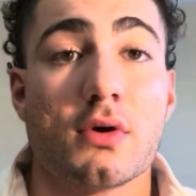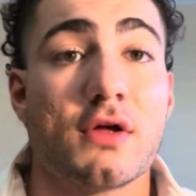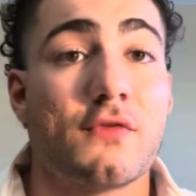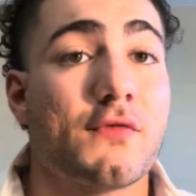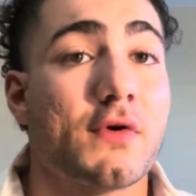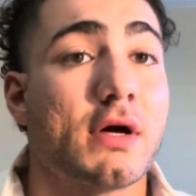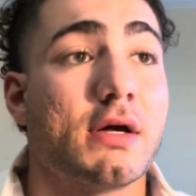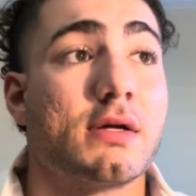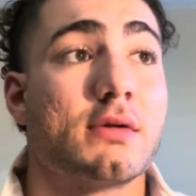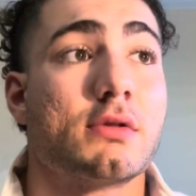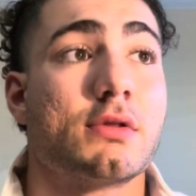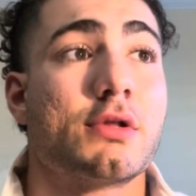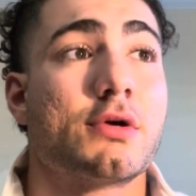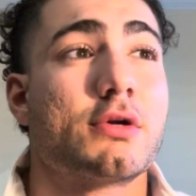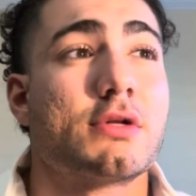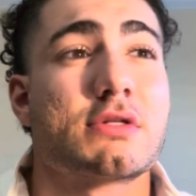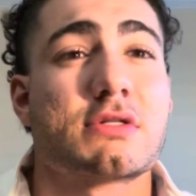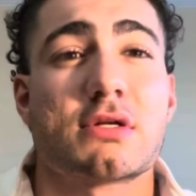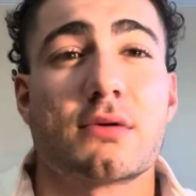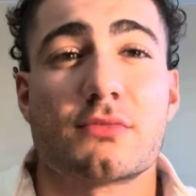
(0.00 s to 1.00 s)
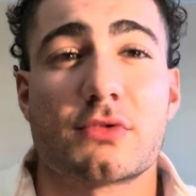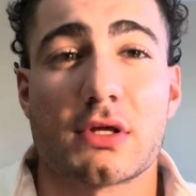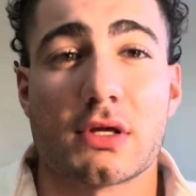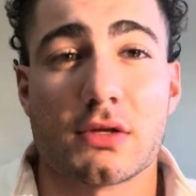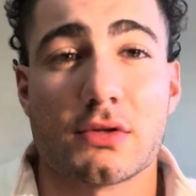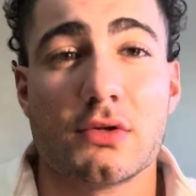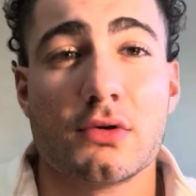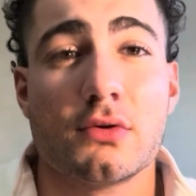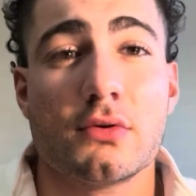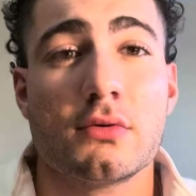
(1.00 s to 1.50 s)
If I learned
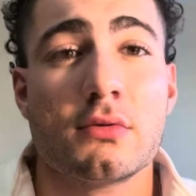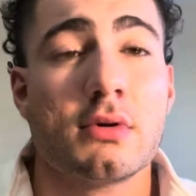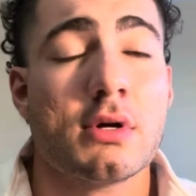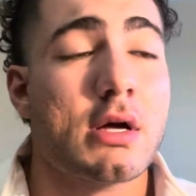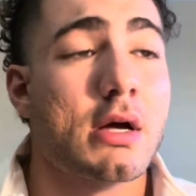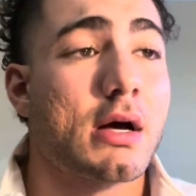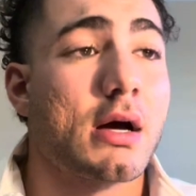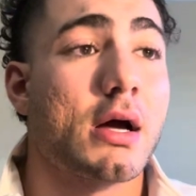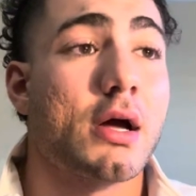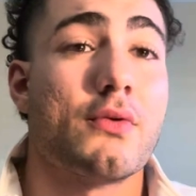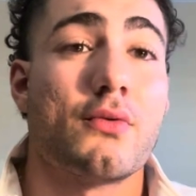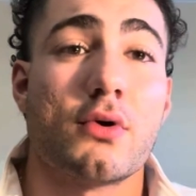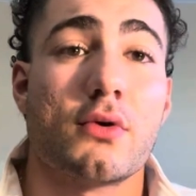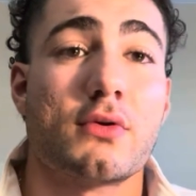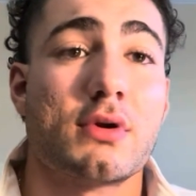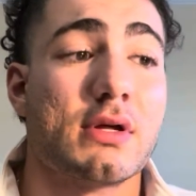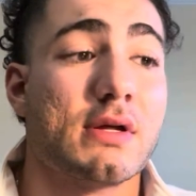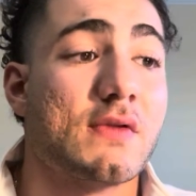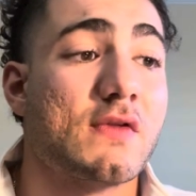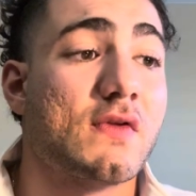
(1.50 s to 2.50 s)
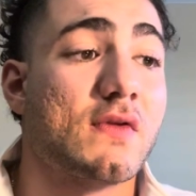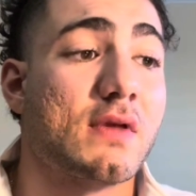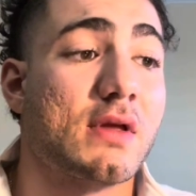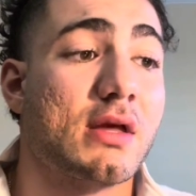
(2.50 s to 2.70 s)
something new, I wrote it.